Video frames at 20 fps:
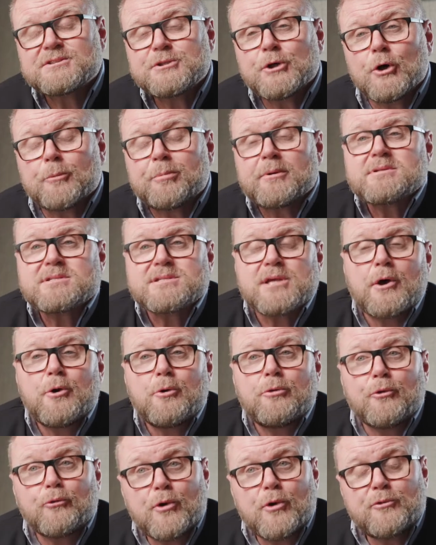up. So
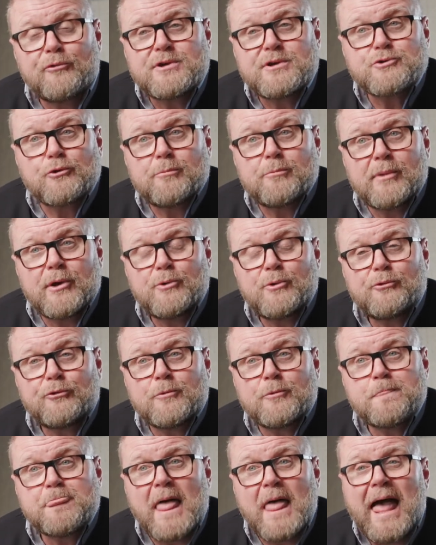the roof is removed.
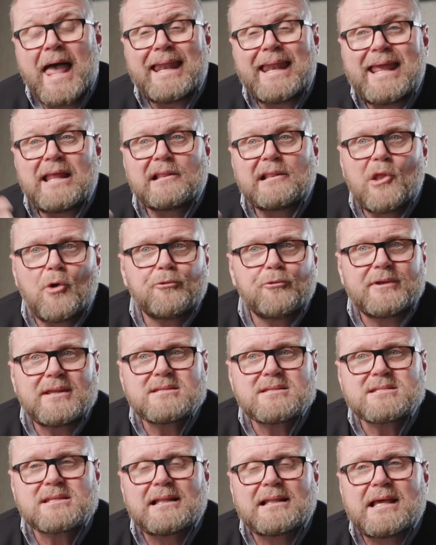Any loft
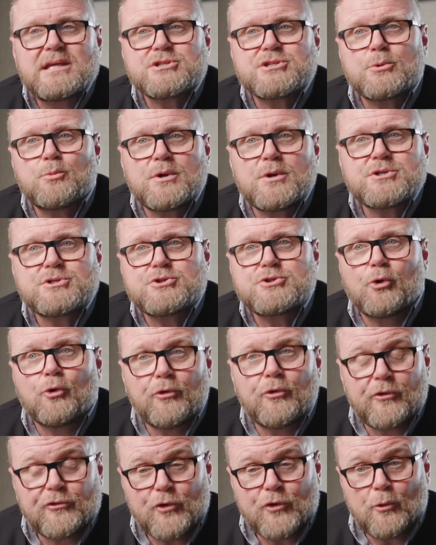insulation, or
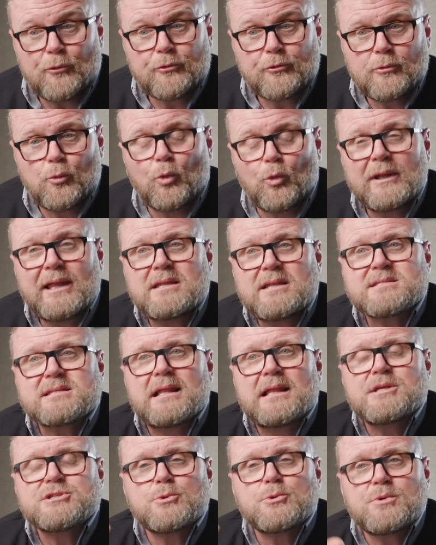the soft woolly
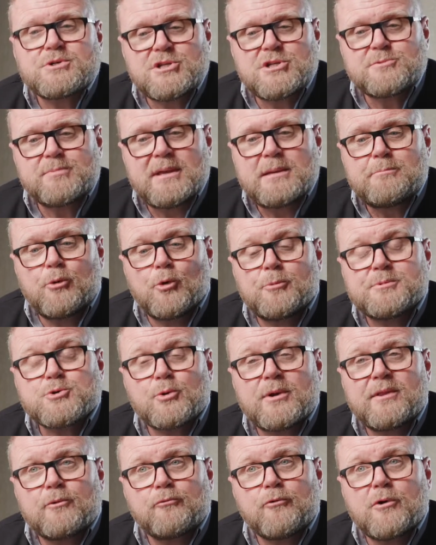insulation which has been put
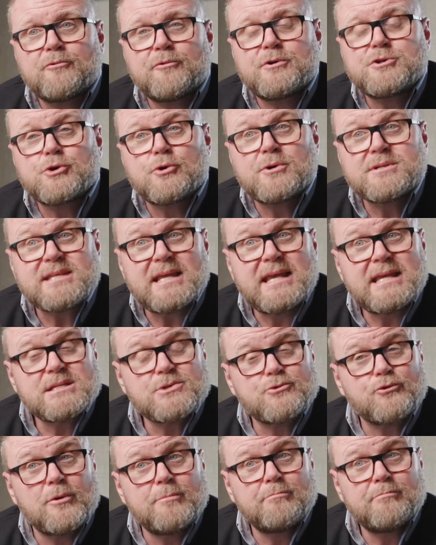between the roofing joists,
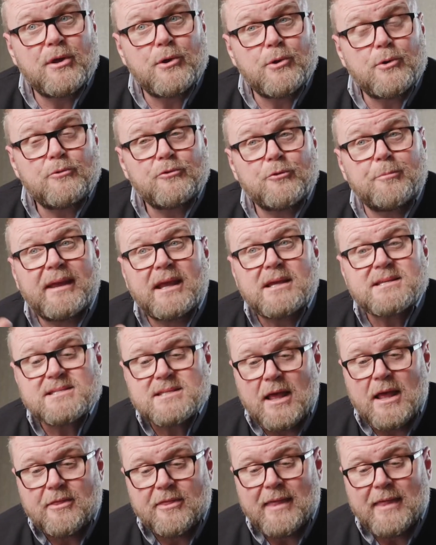is removed
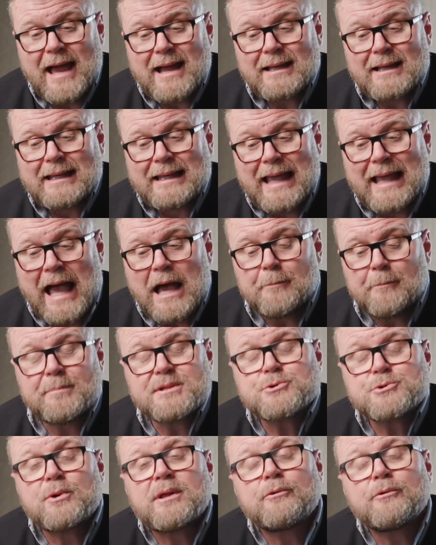because that gap
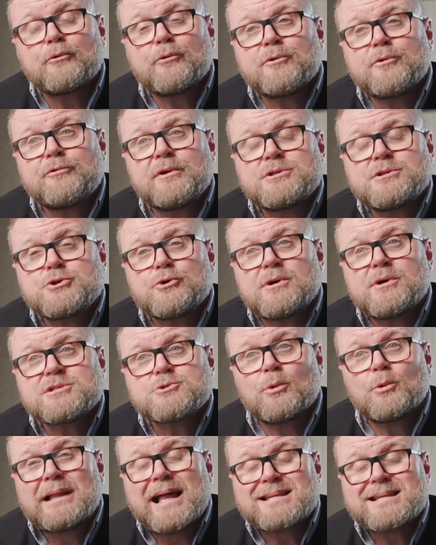between the roofing
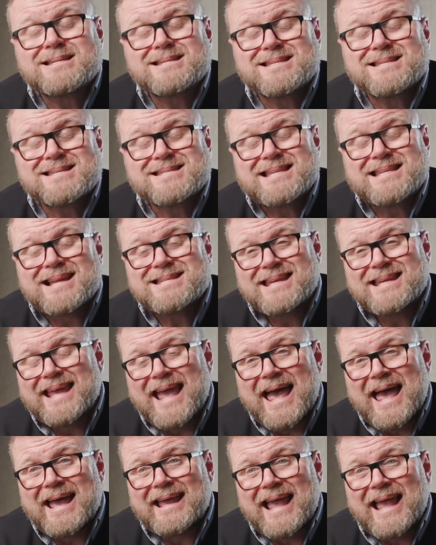joists will act as a static
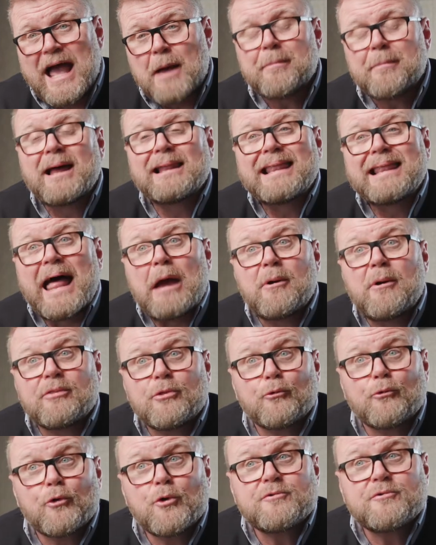air gap, allowing
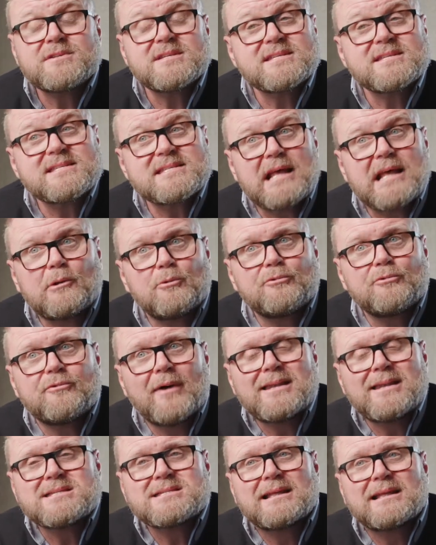the roof to
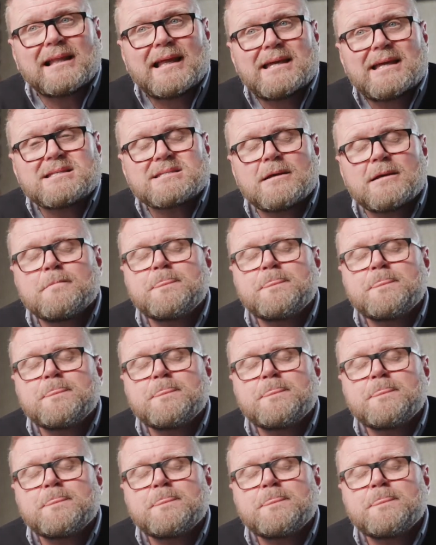self-ventilate.